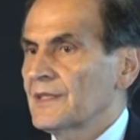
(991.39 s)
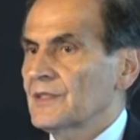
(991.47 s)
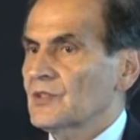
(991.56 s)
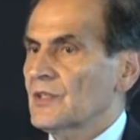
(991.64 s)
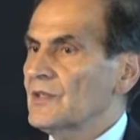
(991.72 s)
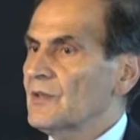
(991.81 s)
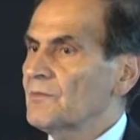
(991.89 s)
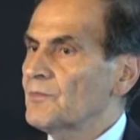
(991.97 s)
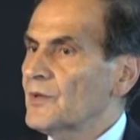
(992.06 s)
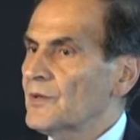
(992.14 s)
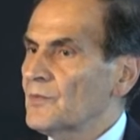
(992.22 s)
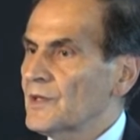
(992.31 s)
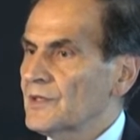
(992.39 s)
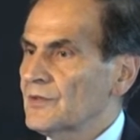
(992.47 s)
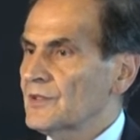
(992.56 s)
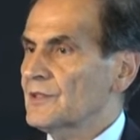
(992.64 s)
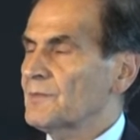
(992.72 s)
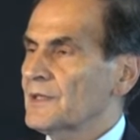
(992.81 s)
starting at 0.1
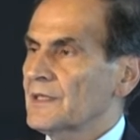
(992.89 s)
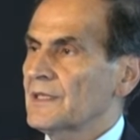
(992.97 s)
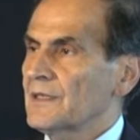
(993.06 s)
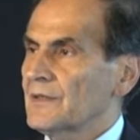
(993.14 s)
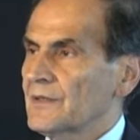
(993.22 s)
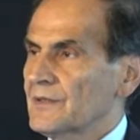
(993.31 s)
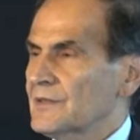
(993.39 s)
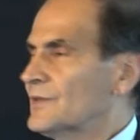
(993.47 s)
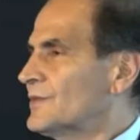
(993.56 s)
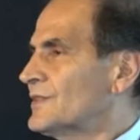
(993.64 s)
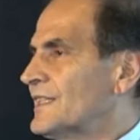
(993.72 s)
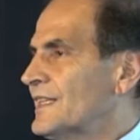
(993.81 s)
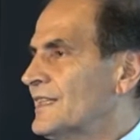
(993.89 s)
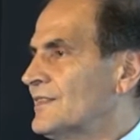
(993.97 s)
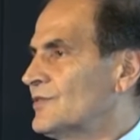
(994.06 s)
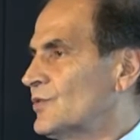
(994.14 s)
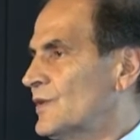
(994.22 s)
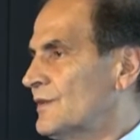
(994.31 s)
units per kilo, so
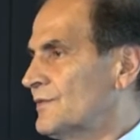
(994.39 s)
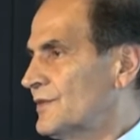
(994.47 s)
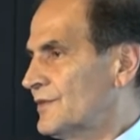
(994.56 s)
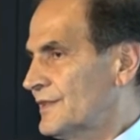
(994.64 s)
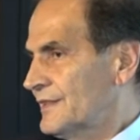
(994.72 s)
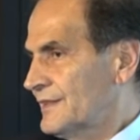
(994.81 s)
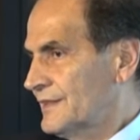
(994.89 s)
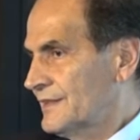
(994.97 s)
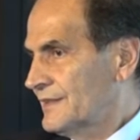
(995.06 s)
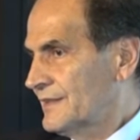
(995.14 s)
10, 12 units.